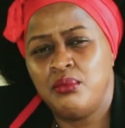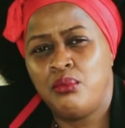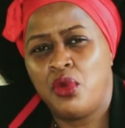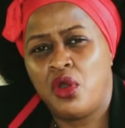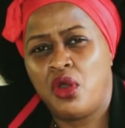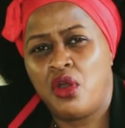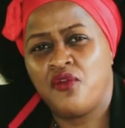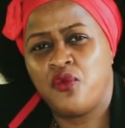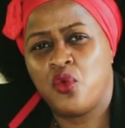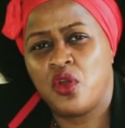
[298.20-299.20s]
more
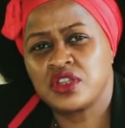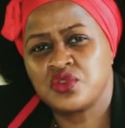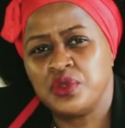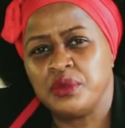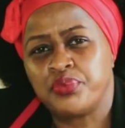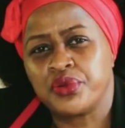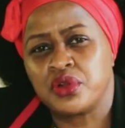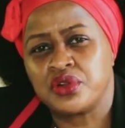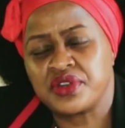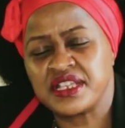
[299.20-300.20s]
of what will
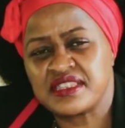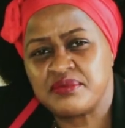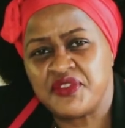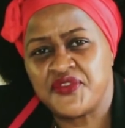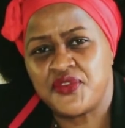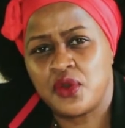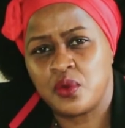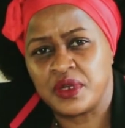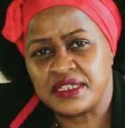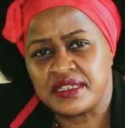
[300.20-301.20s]
progress me
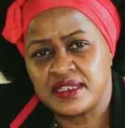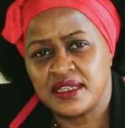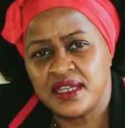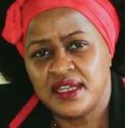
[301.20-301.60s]
forward